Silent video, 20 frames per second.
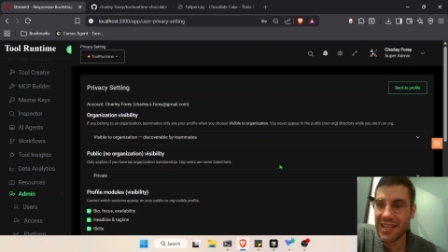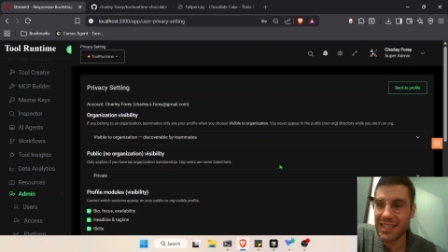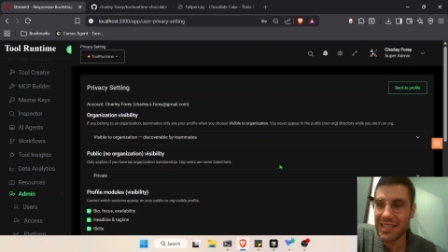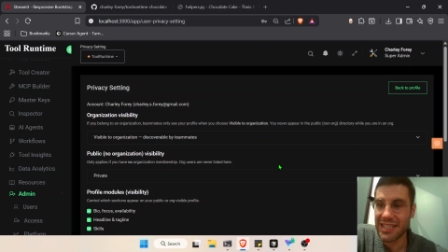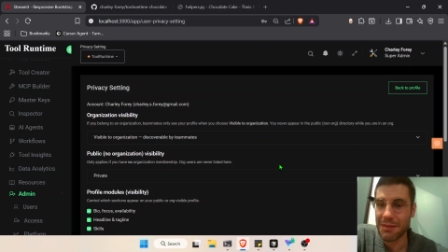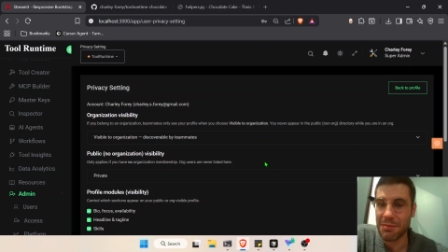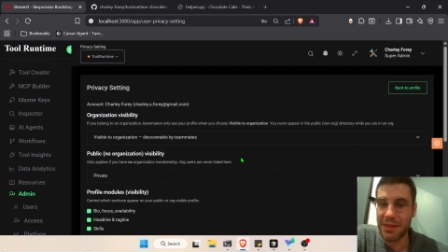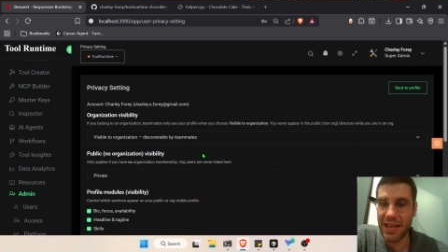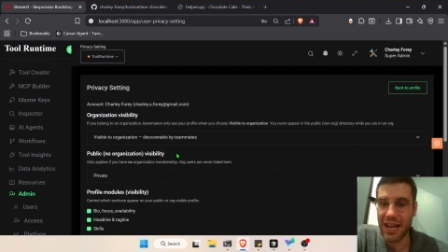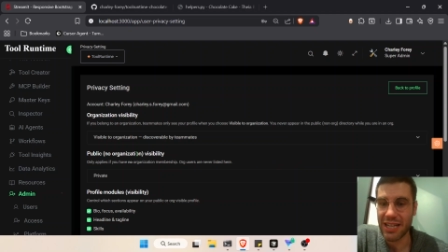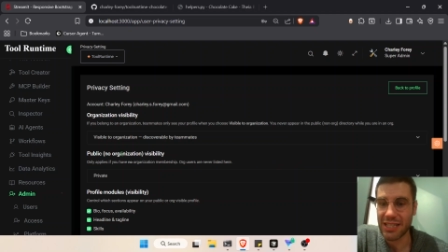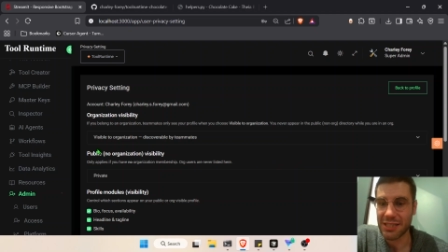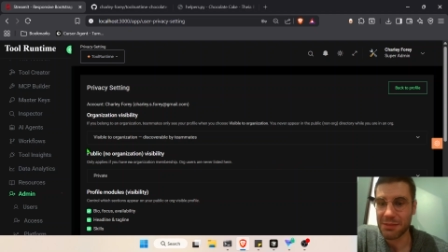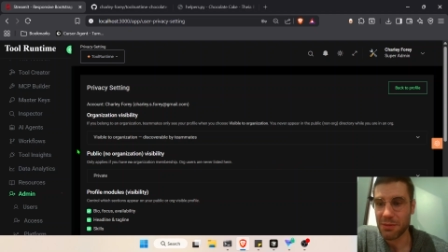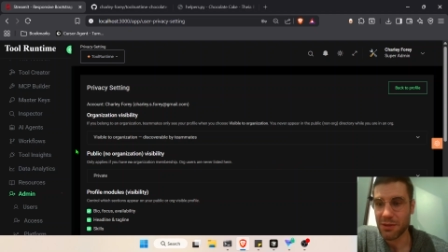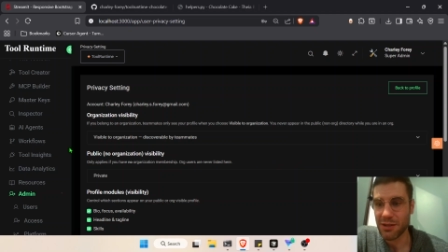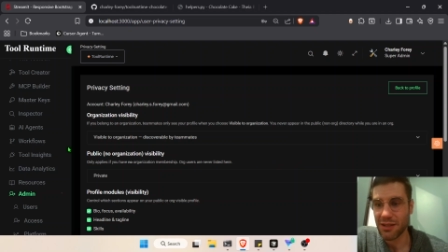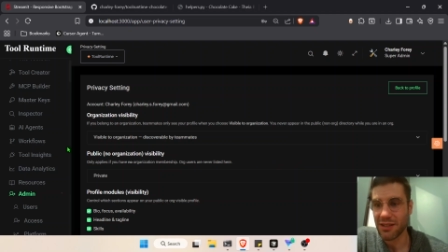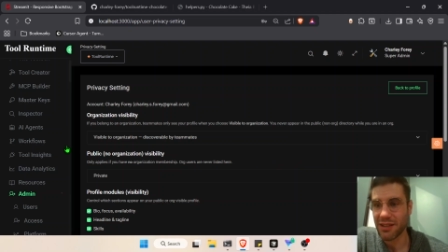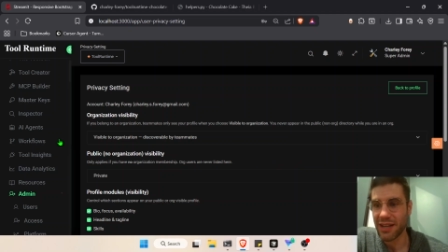tip of the
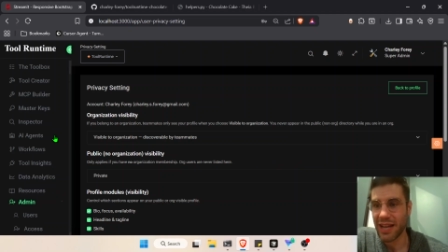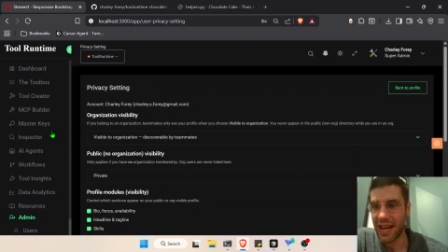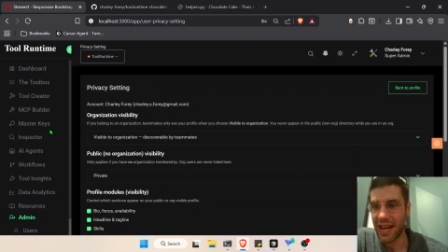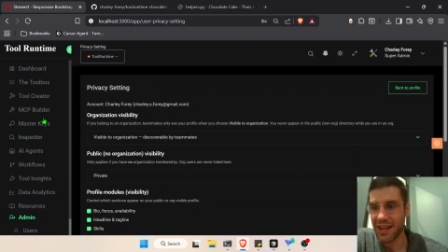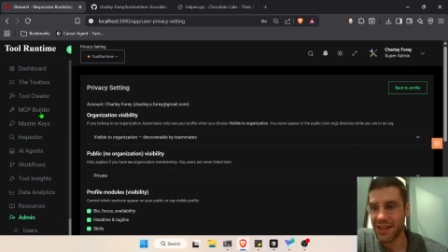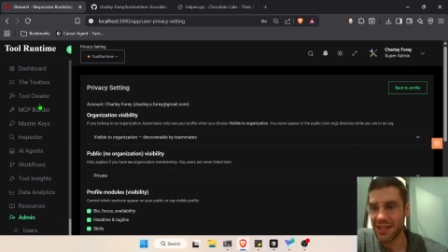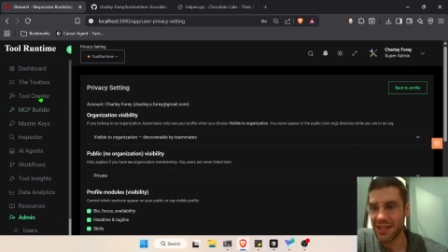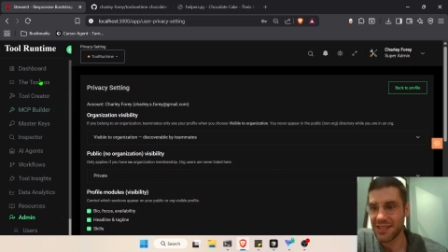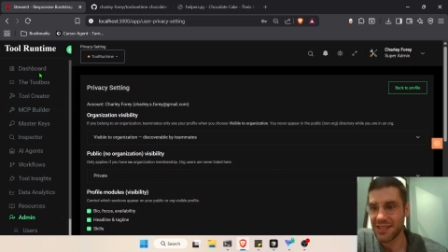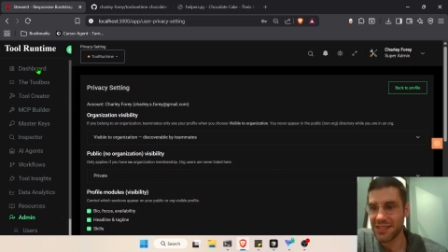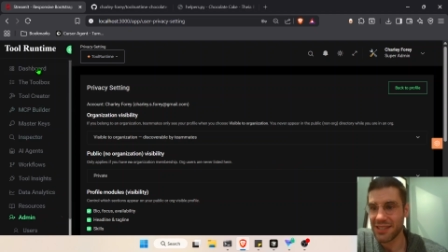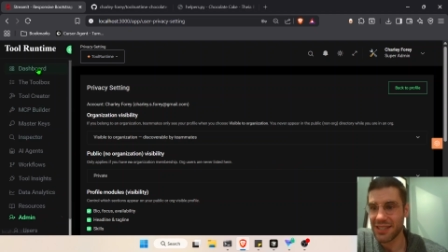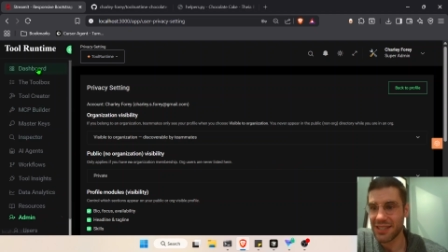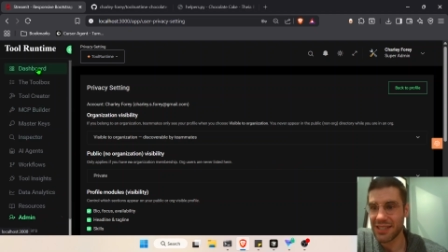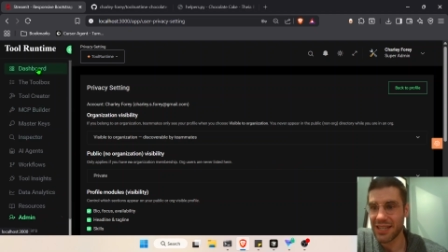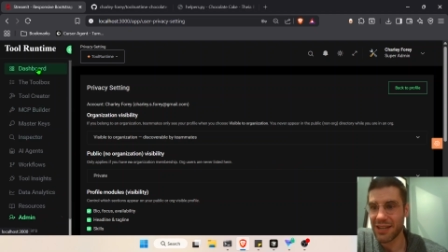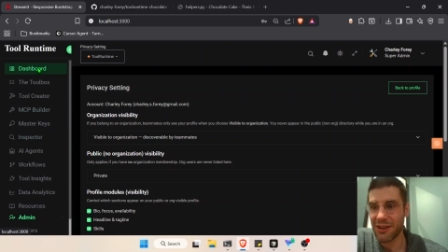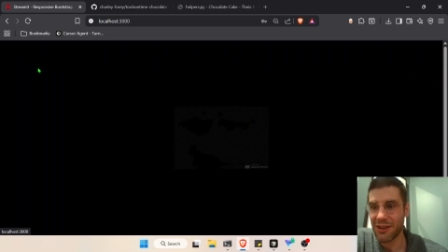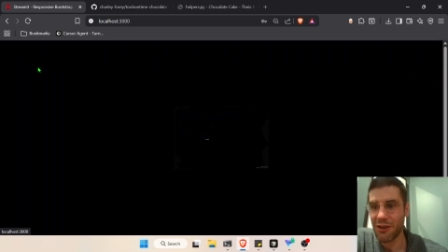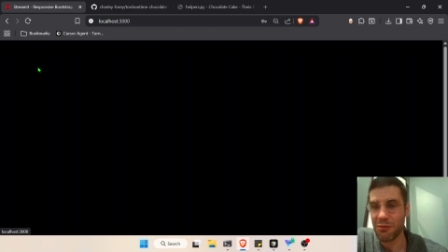iceberg, and I
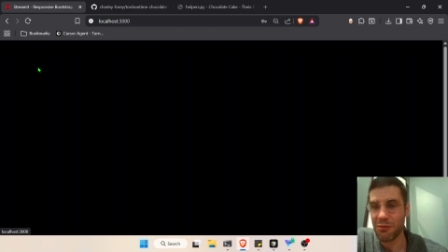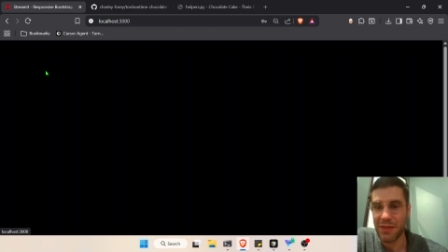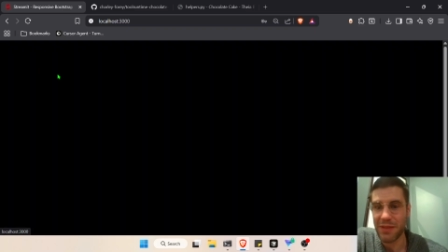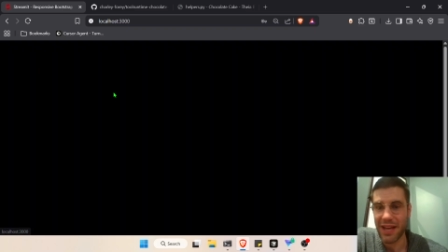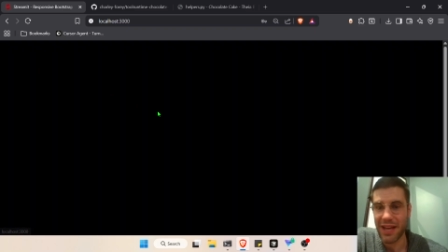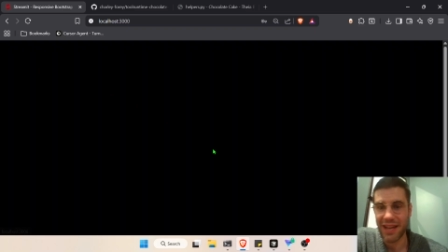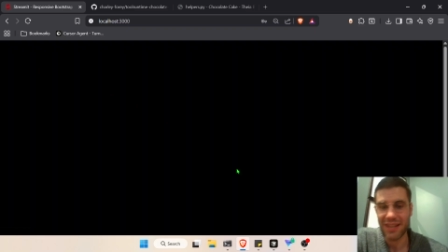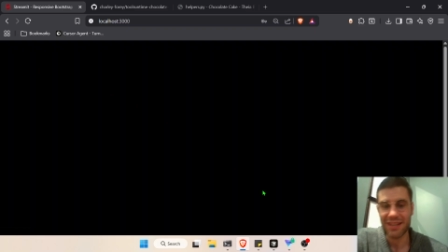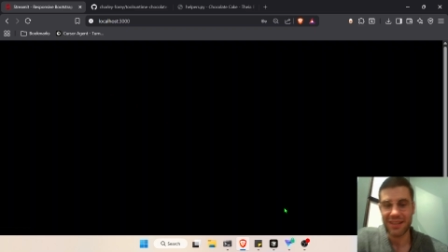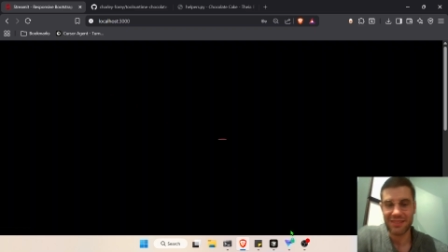hope that